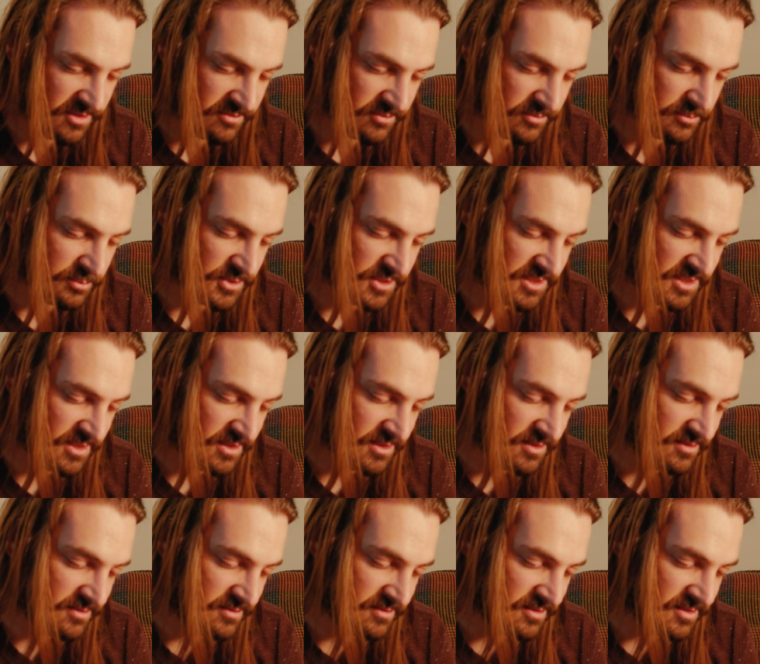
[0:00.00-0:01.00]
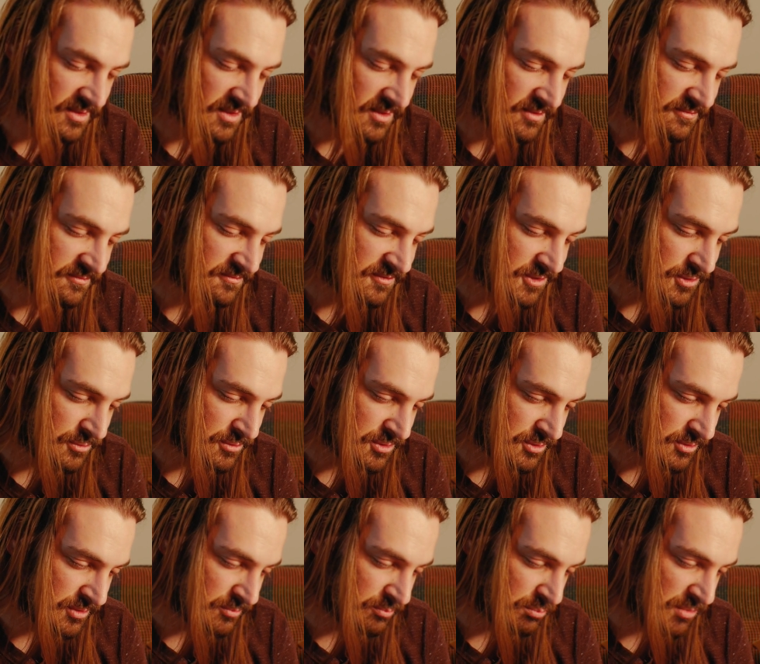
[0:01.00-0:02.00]
cover, but in the
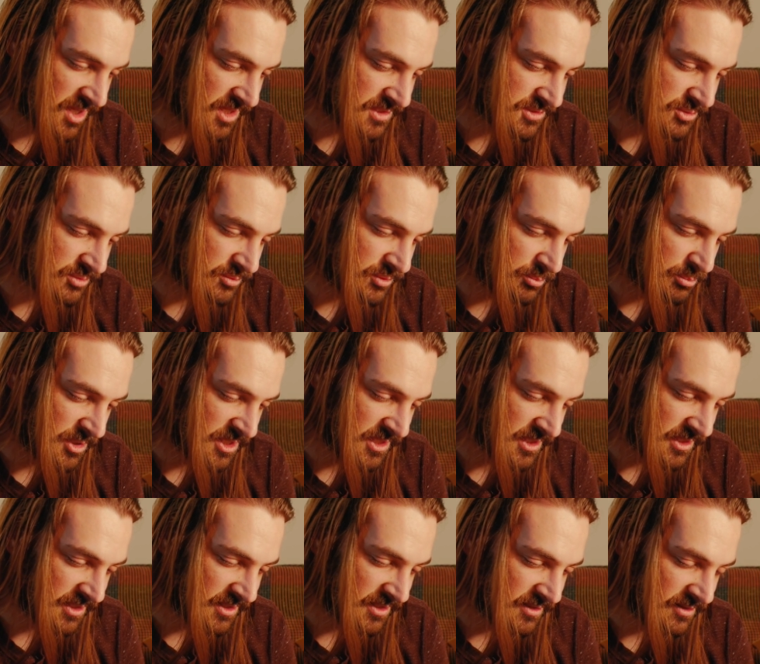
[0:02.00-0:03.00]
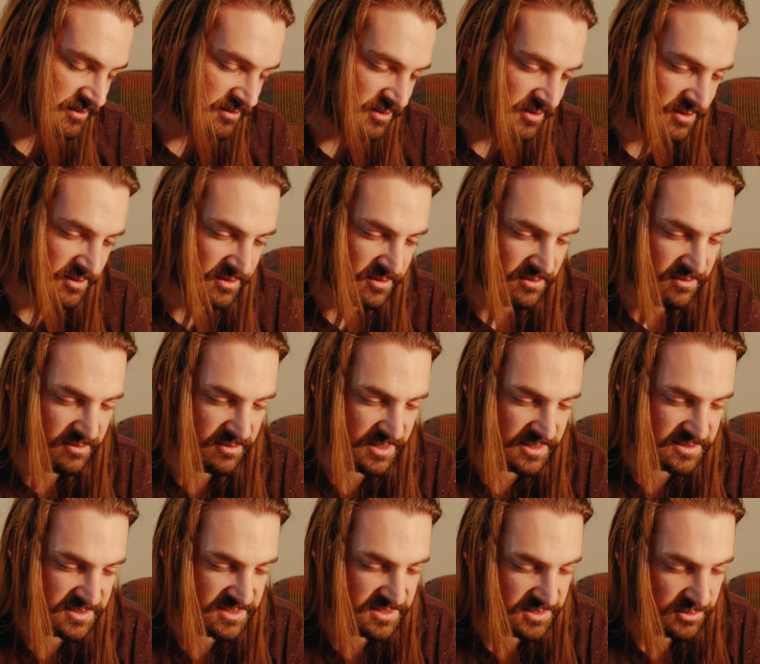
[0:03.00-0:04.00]
Fusion module bay,
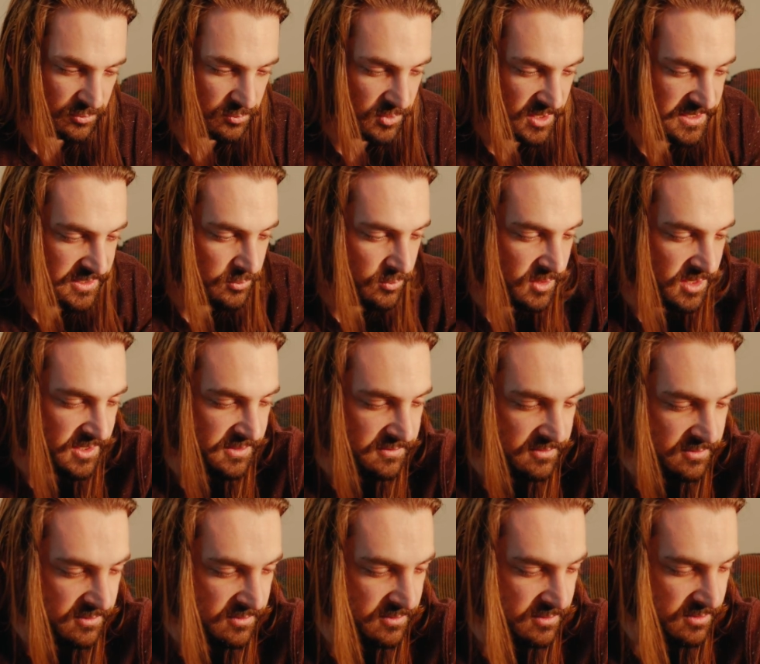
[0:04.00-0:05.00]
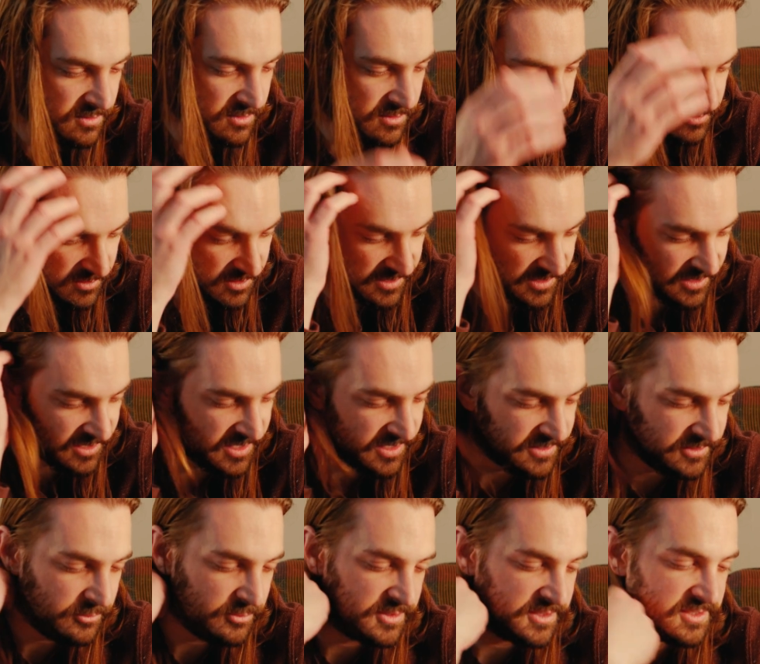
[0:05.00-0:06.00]
I see a white one, and I
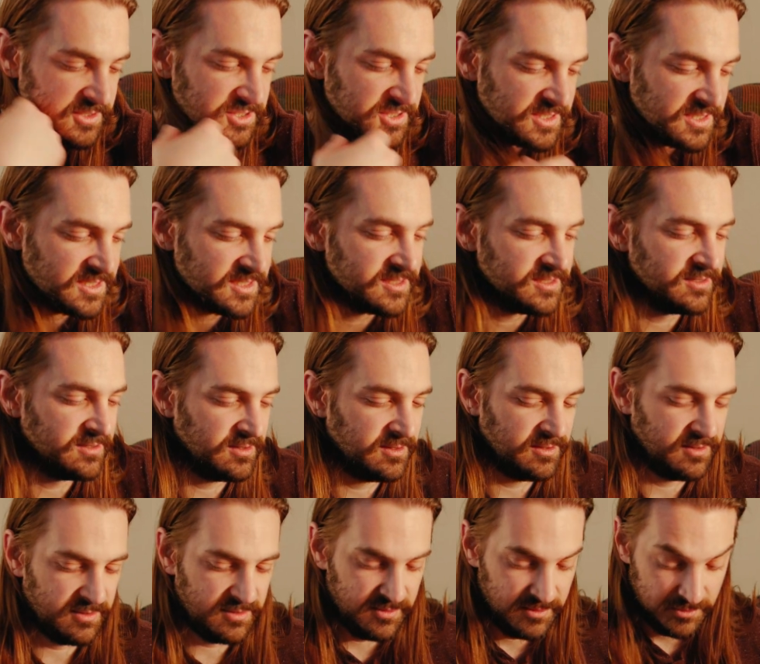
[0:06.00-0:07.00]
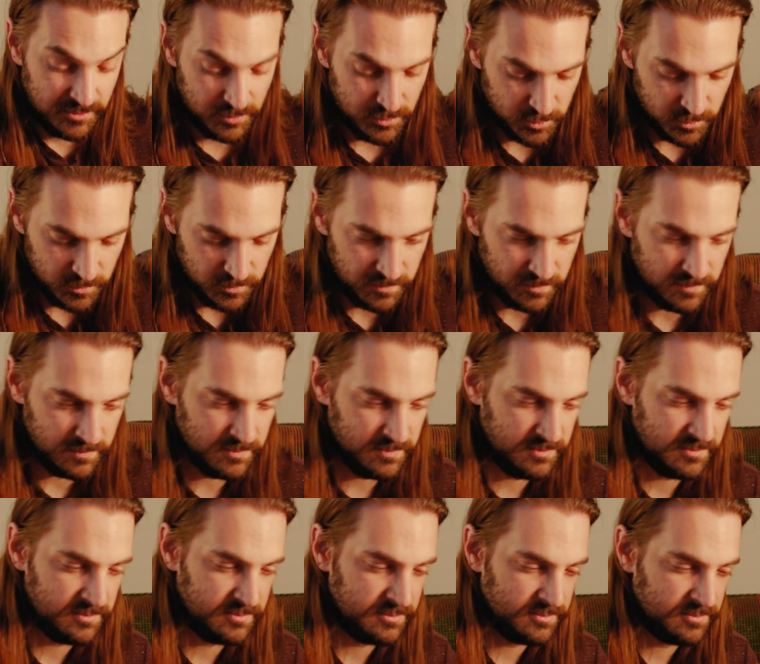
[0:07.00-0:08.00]
kind of want to just, ooh,
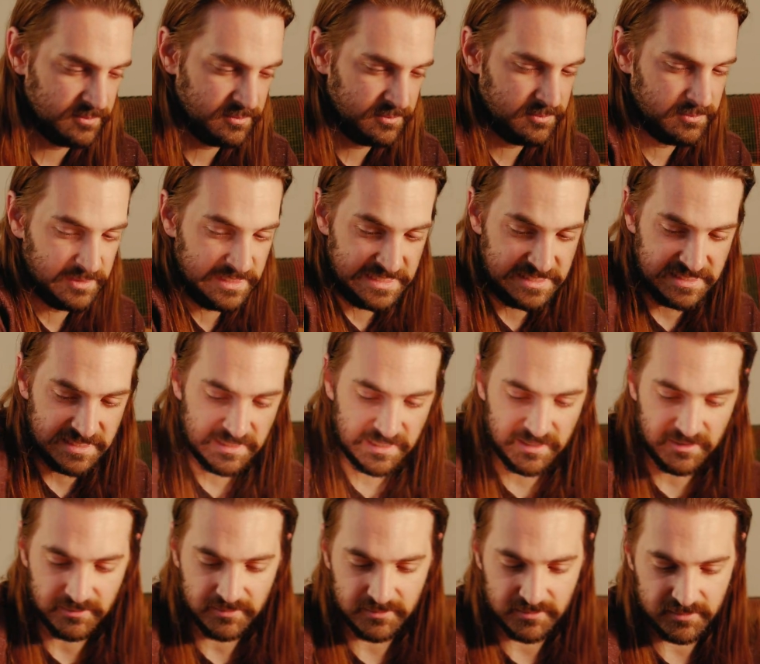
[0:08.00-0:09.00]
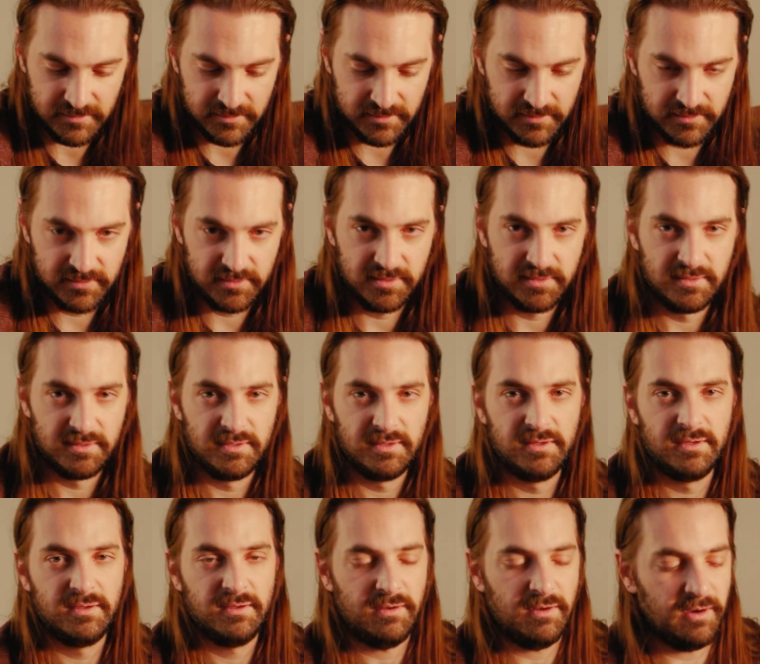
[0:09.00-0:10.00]
easy now.
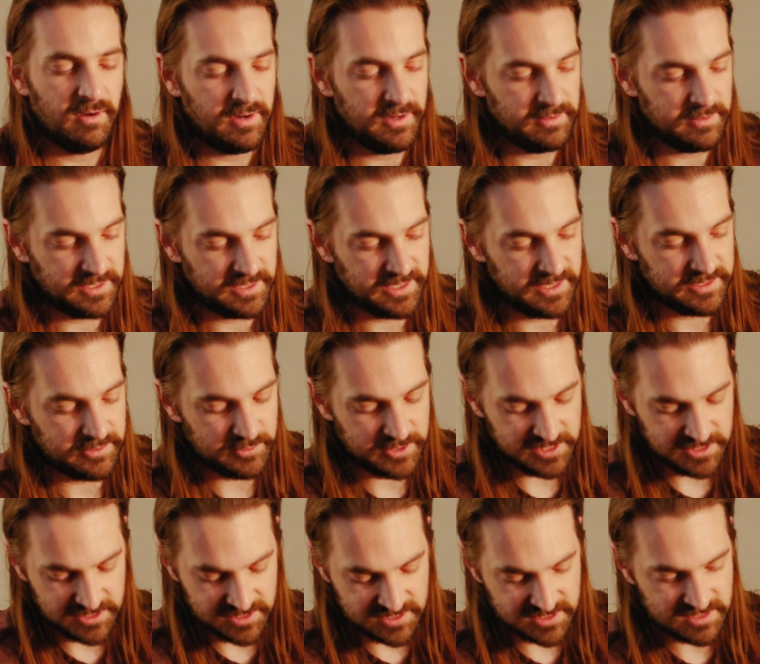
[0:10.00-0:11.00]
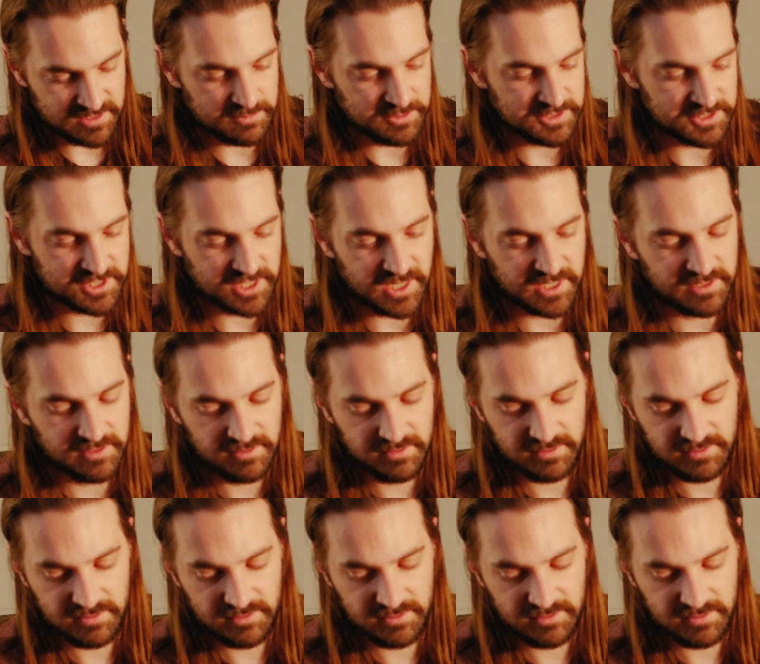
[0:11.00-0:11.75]
All right, I kind of want to just double check.